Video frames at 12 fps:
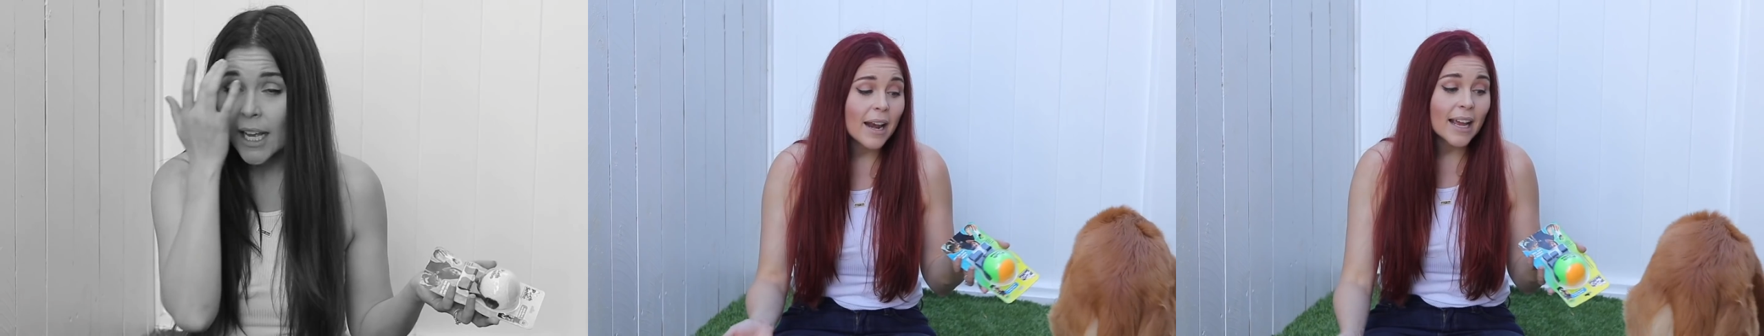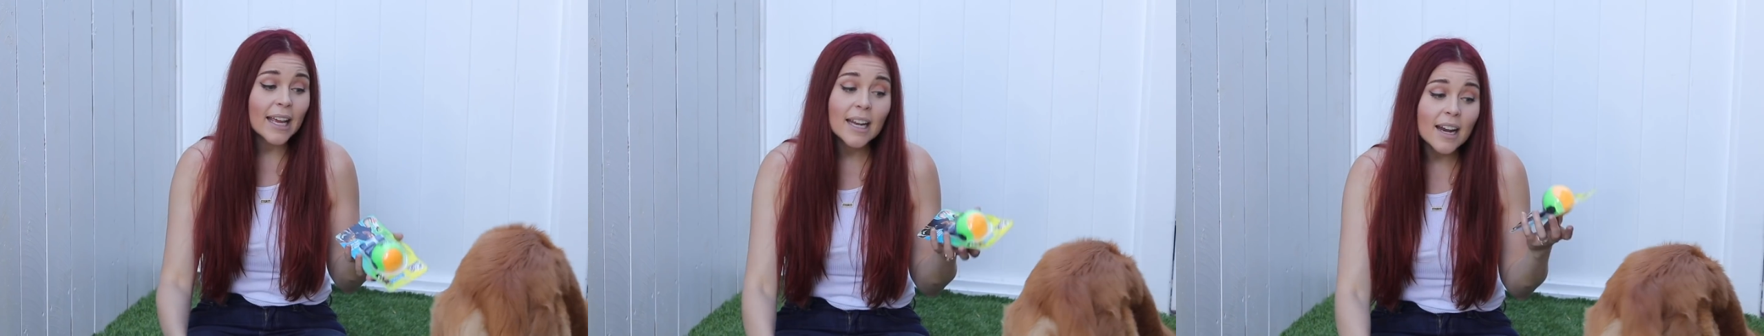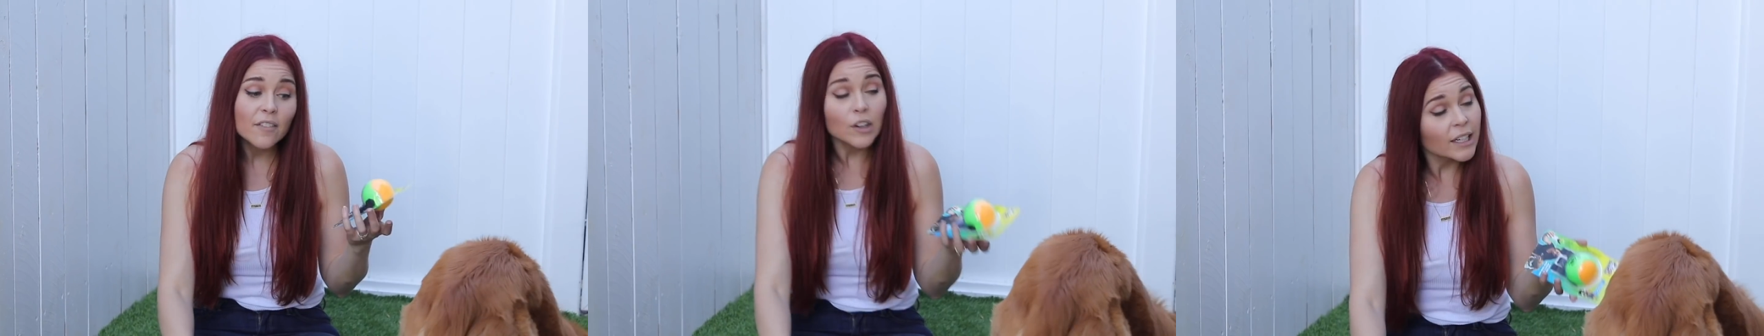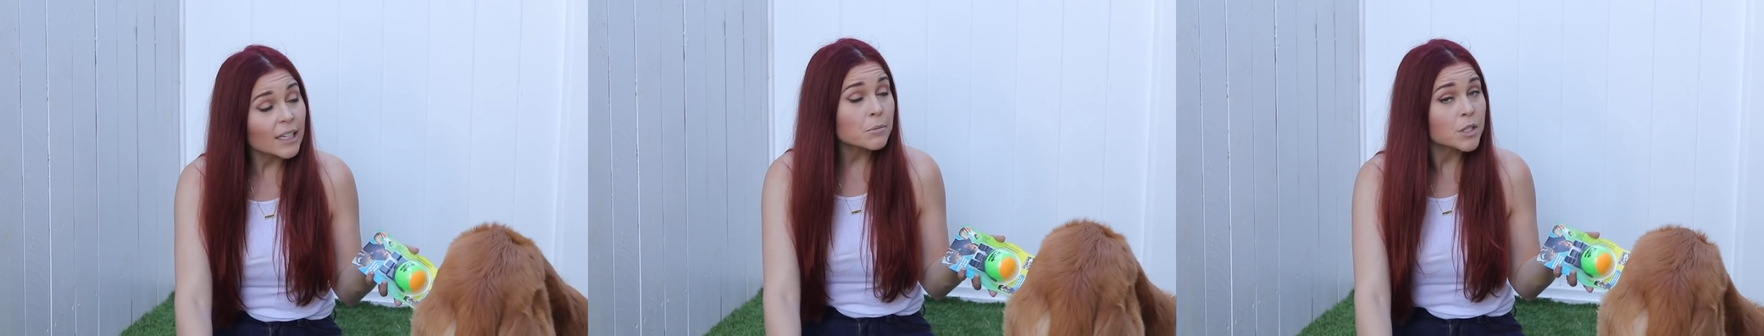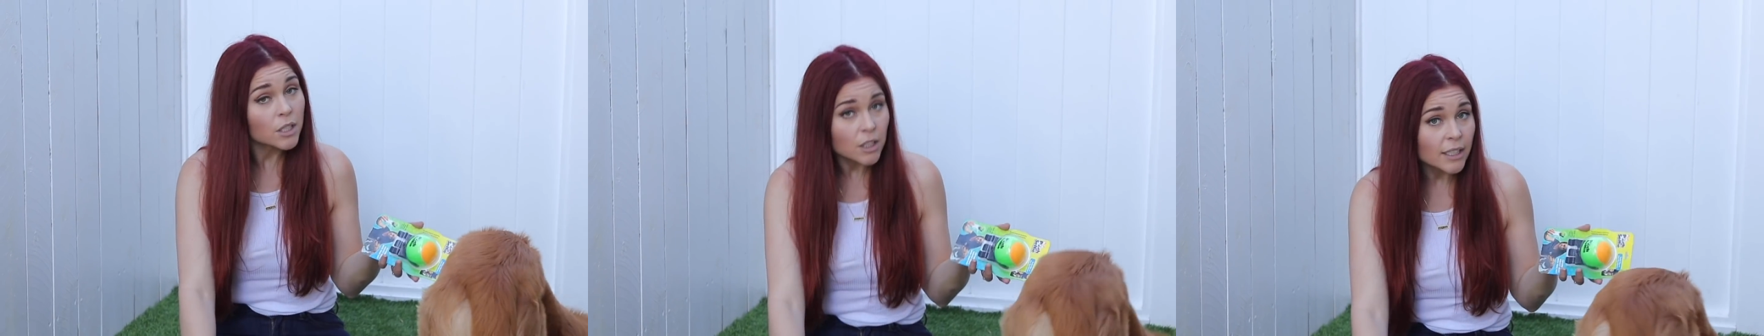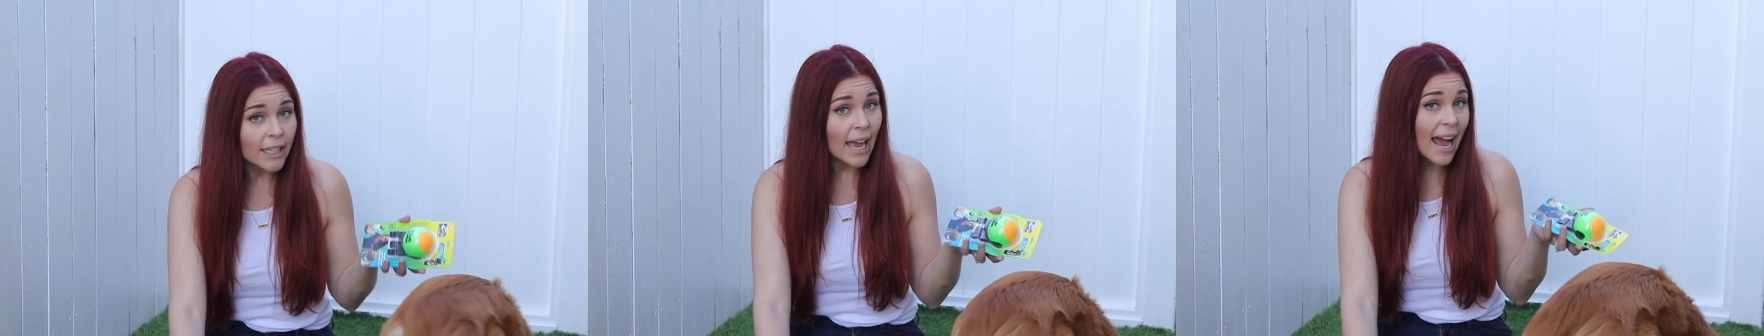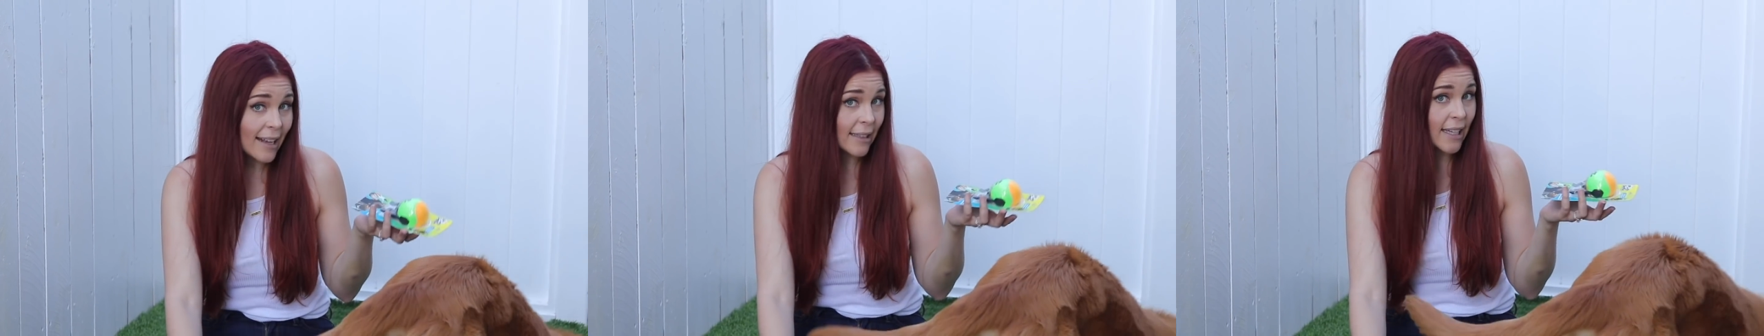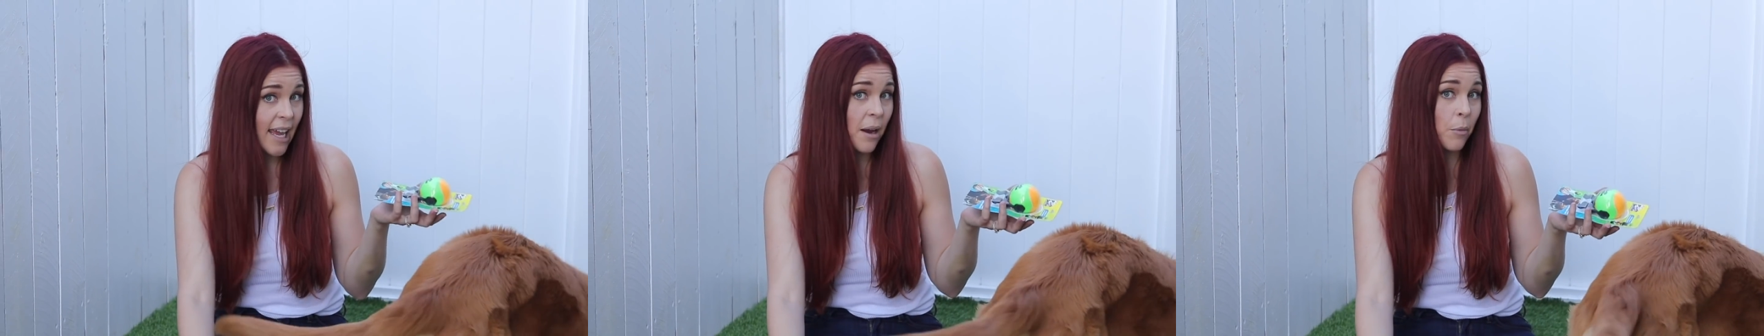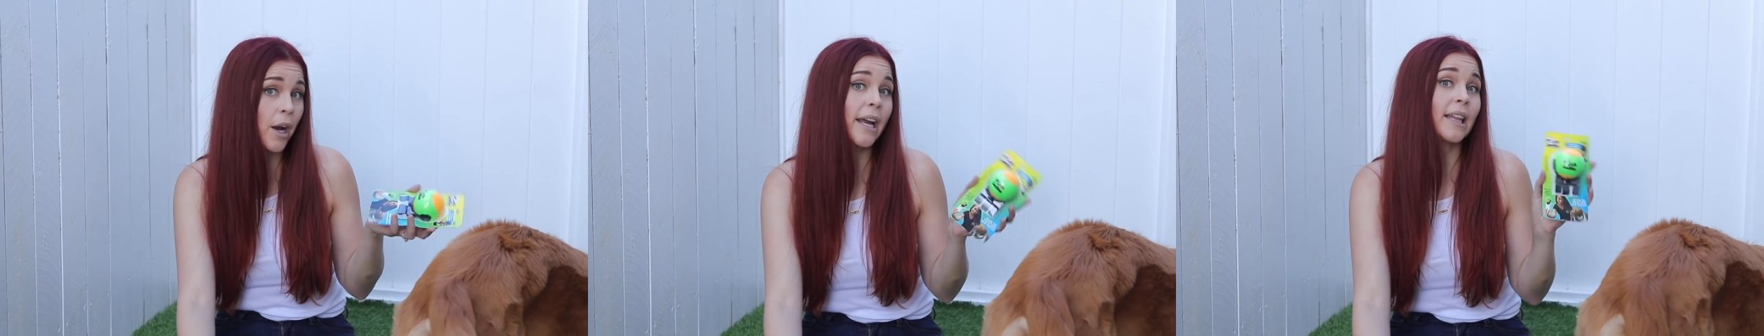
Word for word: And I can never get him to look at the camera.